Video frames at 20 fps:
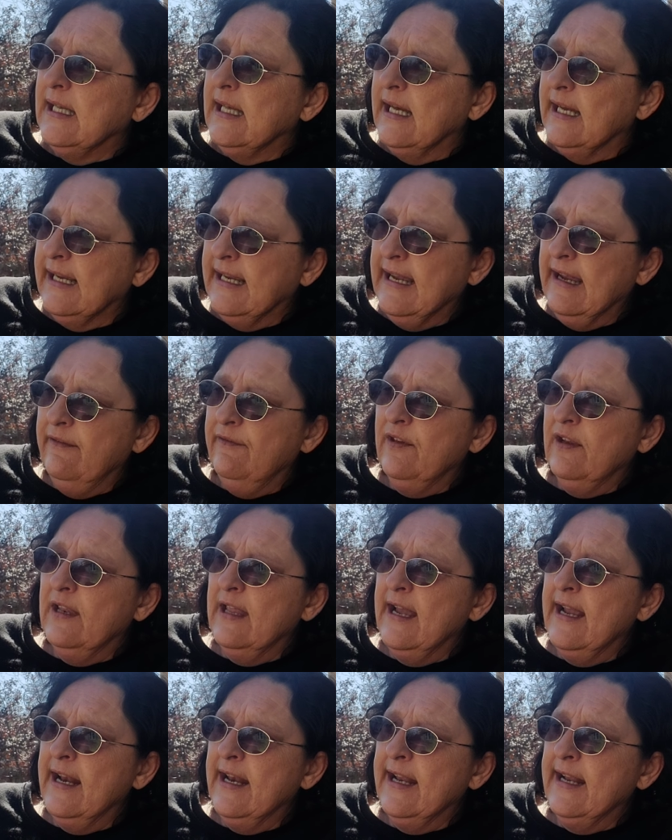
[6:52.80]
I gave the
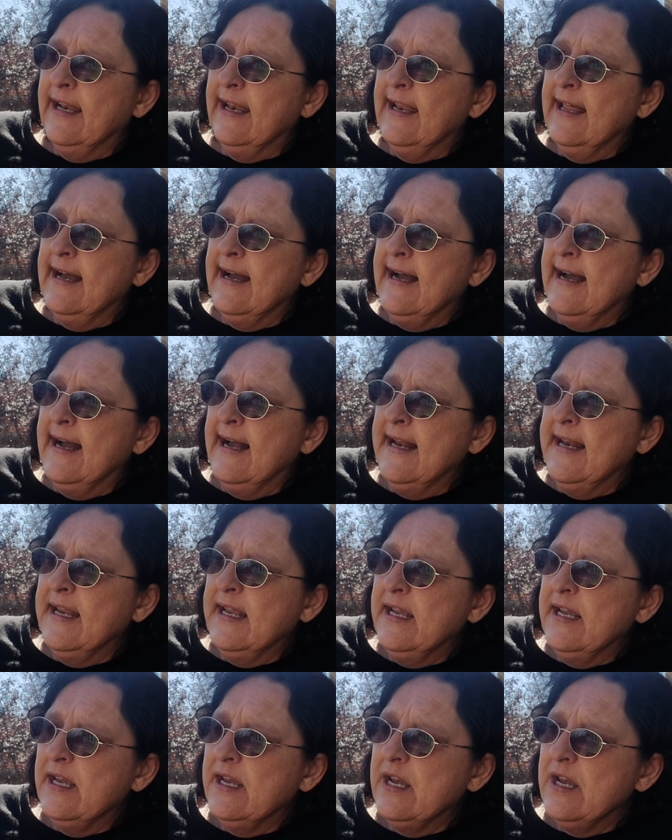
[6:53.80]
lady a
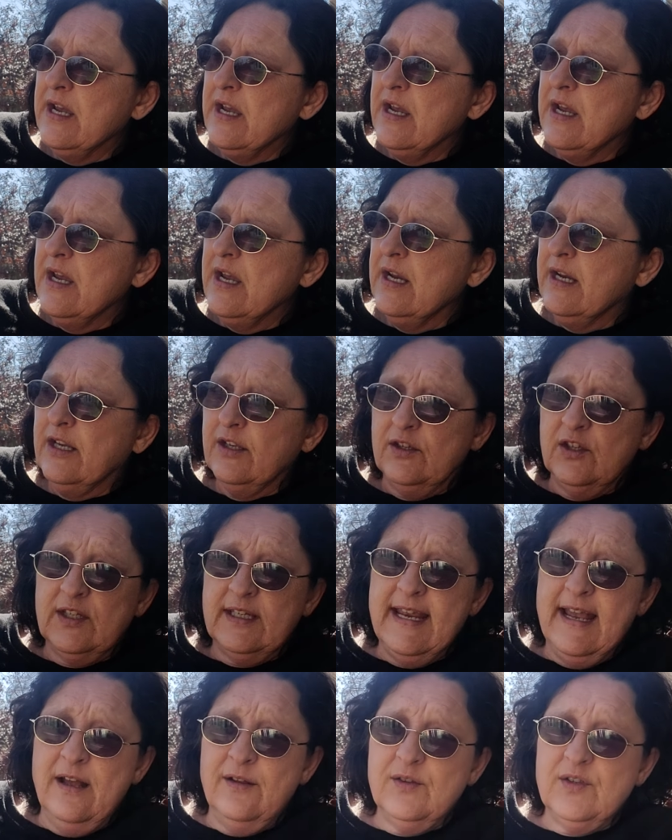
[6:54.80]
line because this
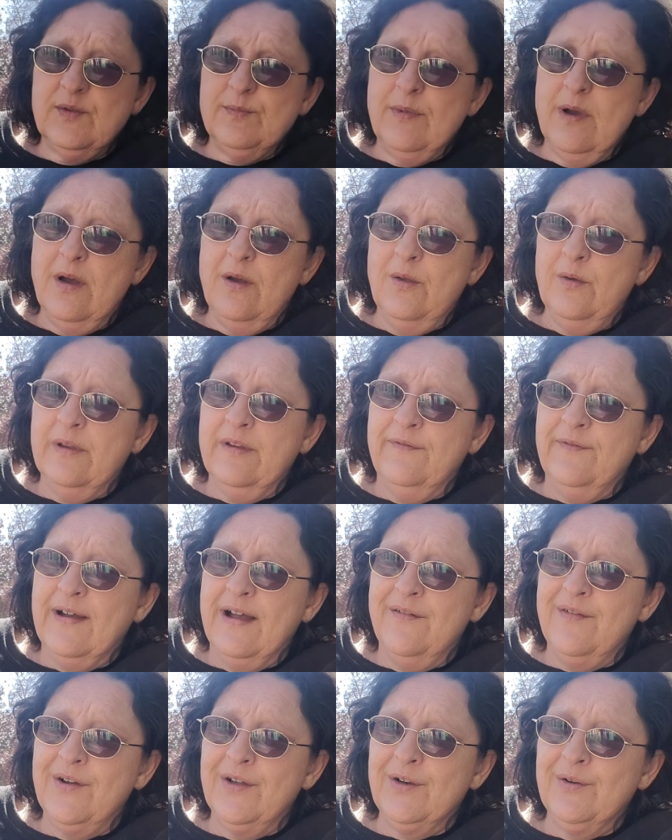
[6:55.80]
town's small, only
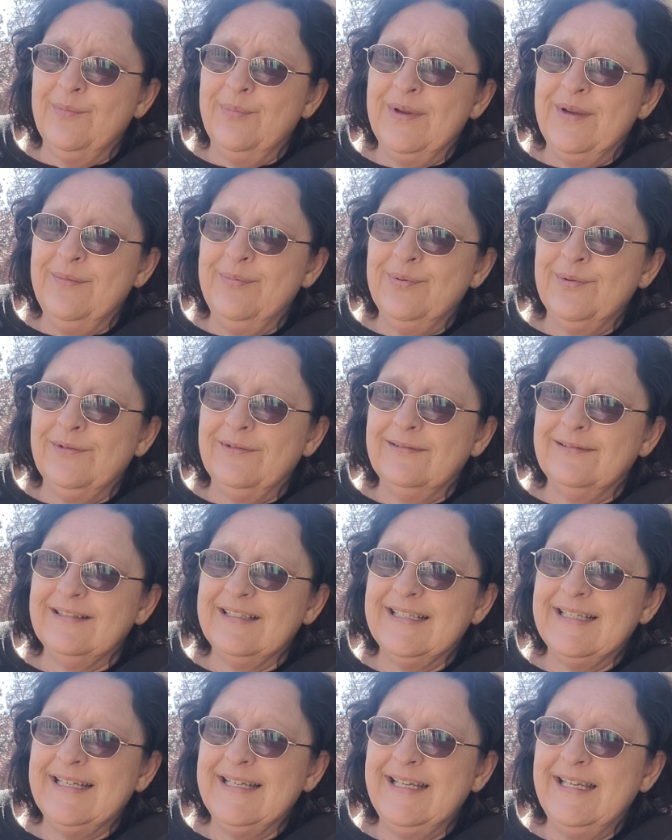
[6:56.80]
500 people,
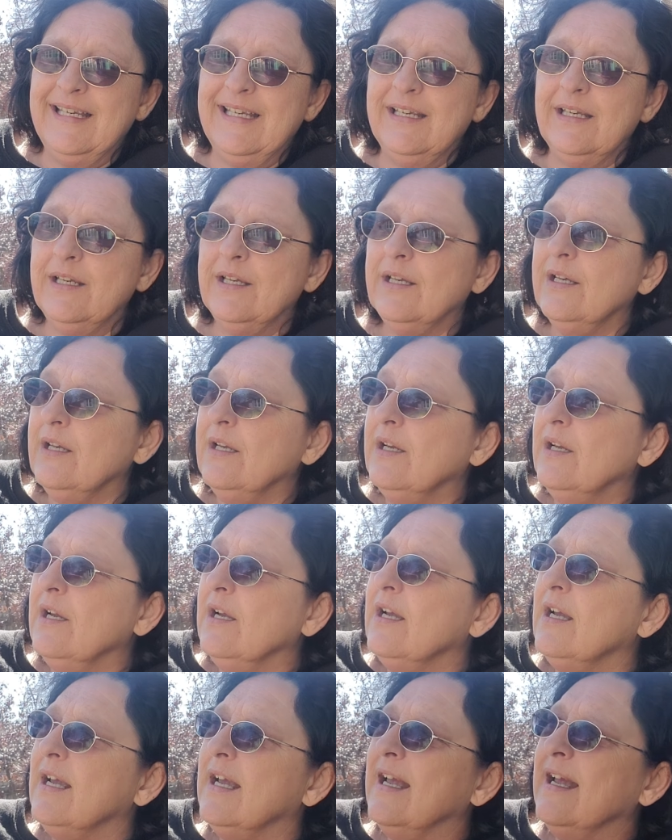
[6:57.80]
see.
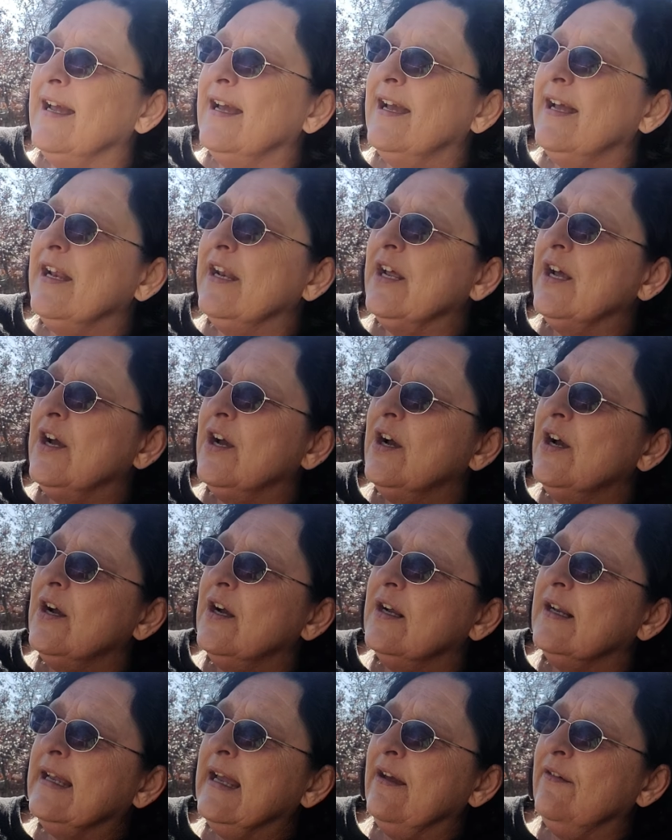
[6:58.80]
And uh,
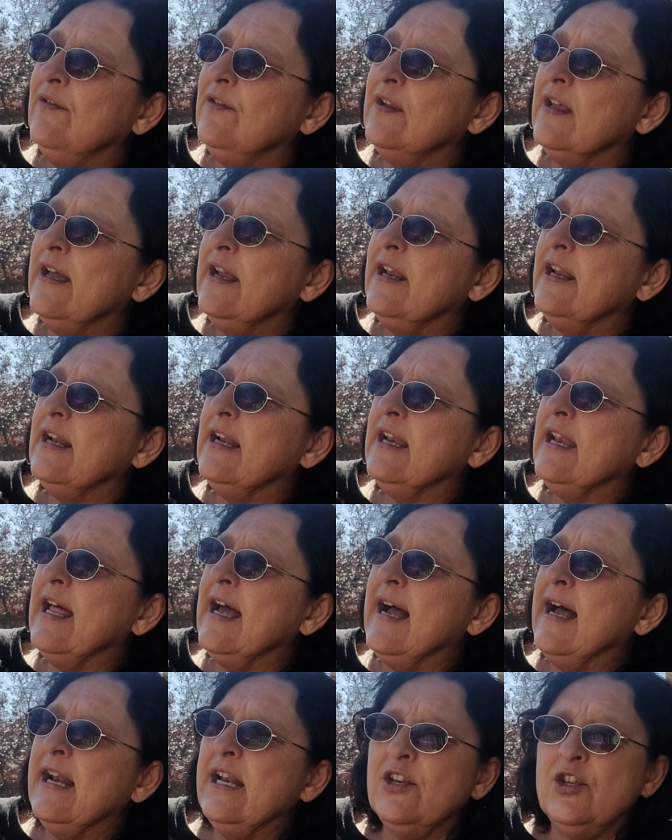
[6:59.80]
gave the lady a
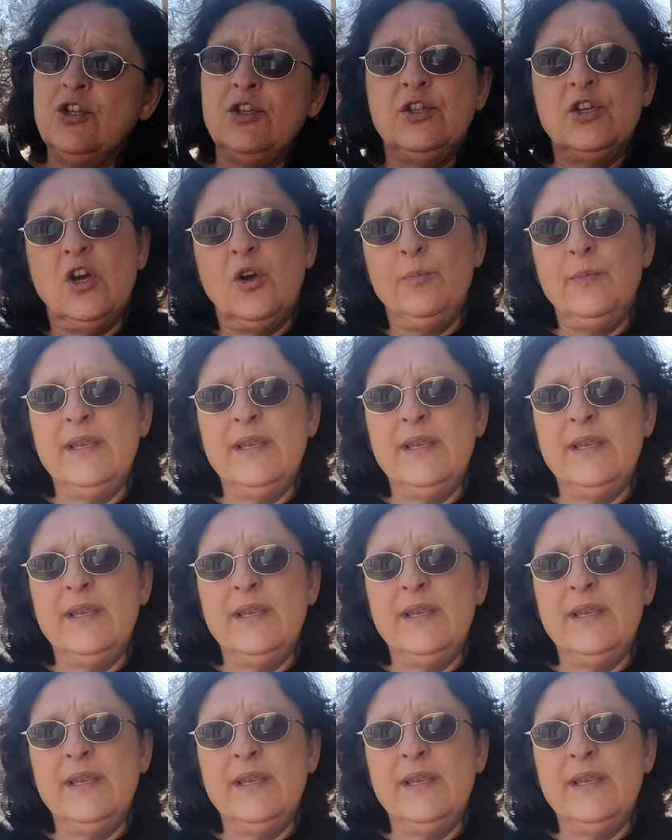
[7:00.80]
line, and she told